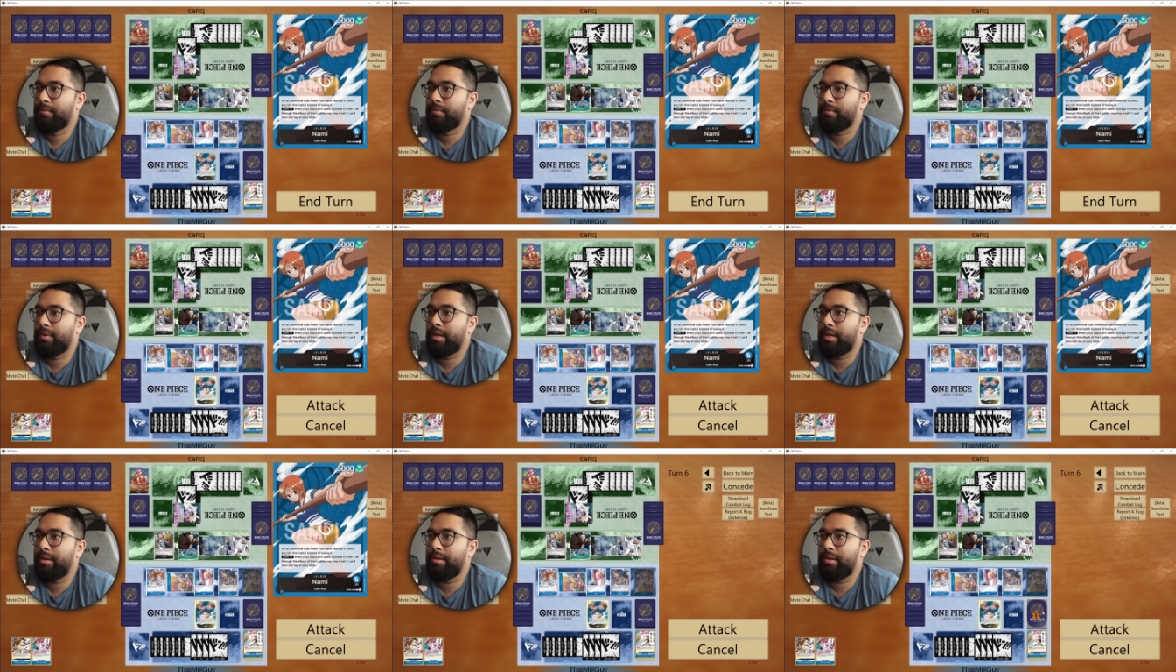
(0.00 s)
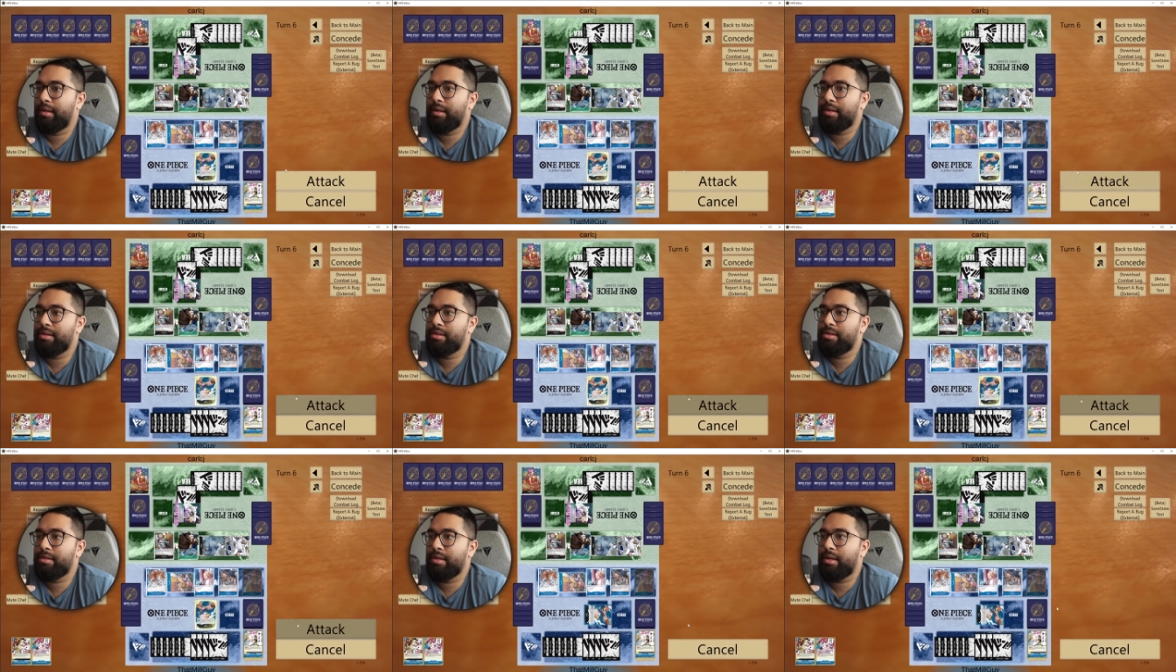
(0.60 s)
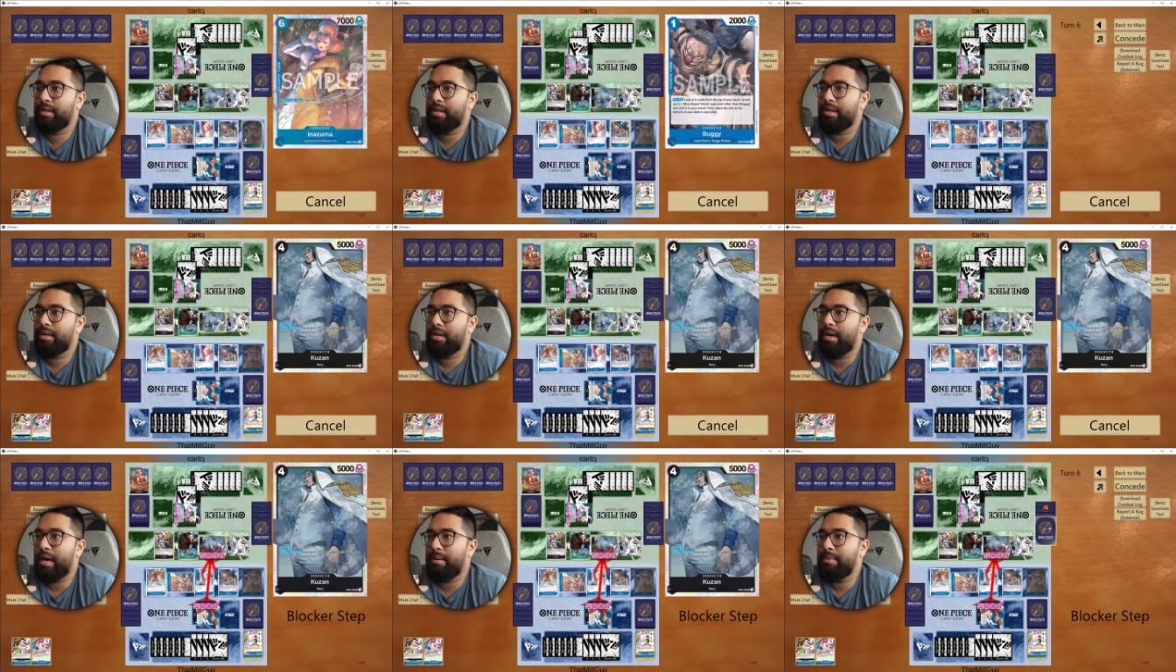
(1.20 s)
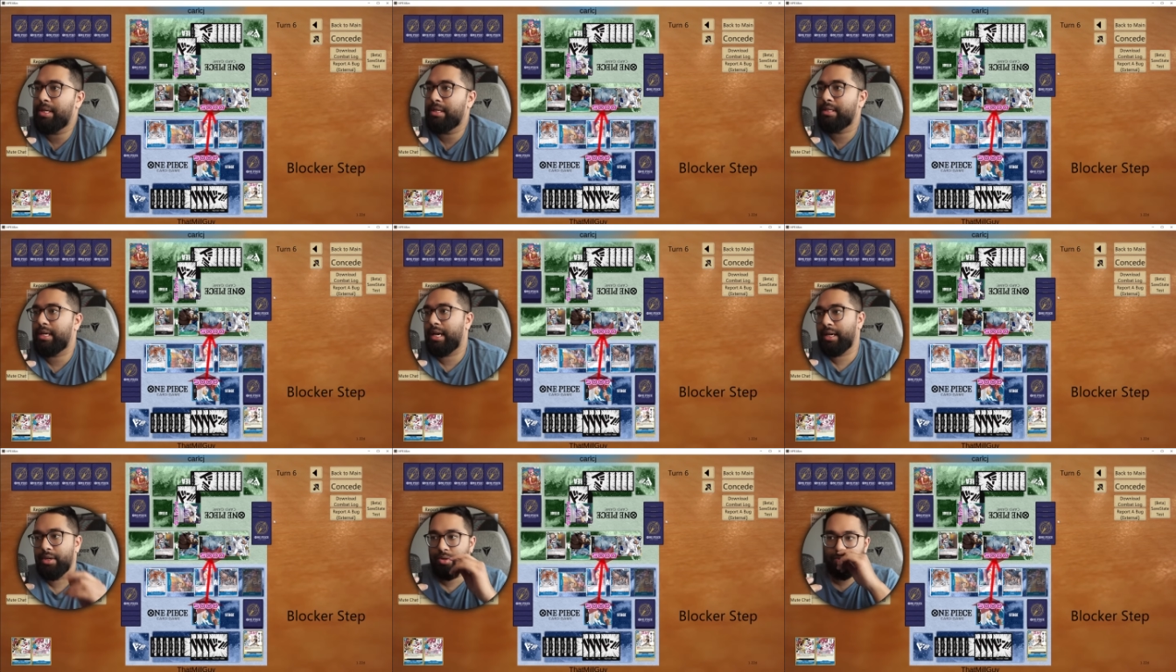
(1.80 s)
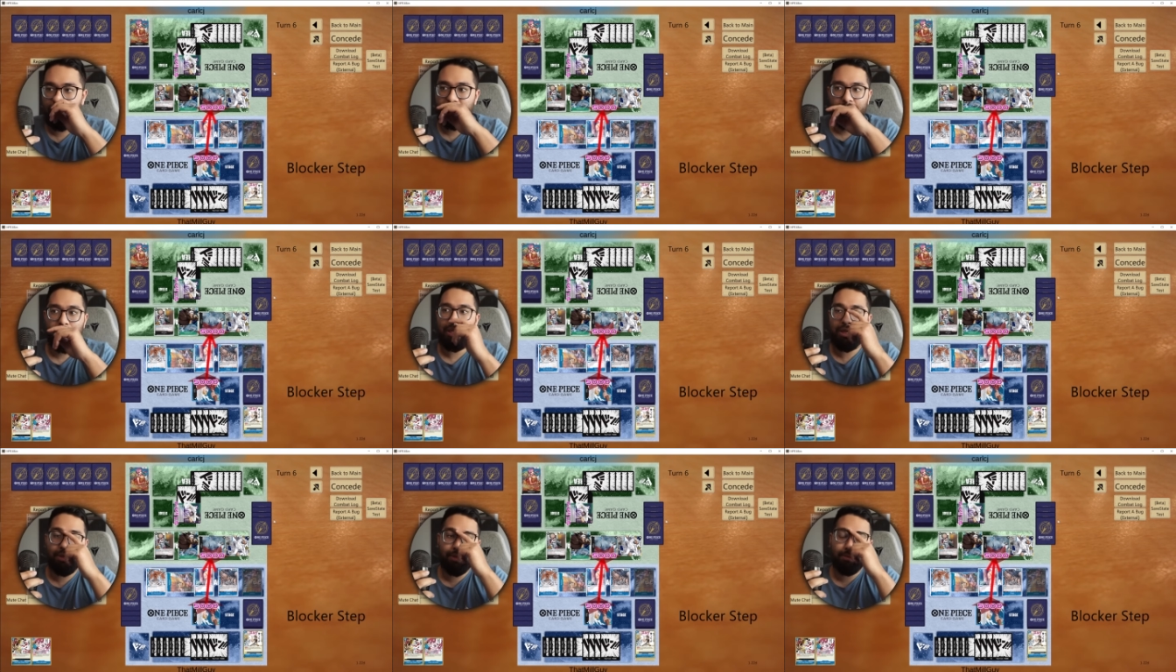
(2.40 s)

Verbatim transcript: Right. Inaz and then Nami attack Kuzan.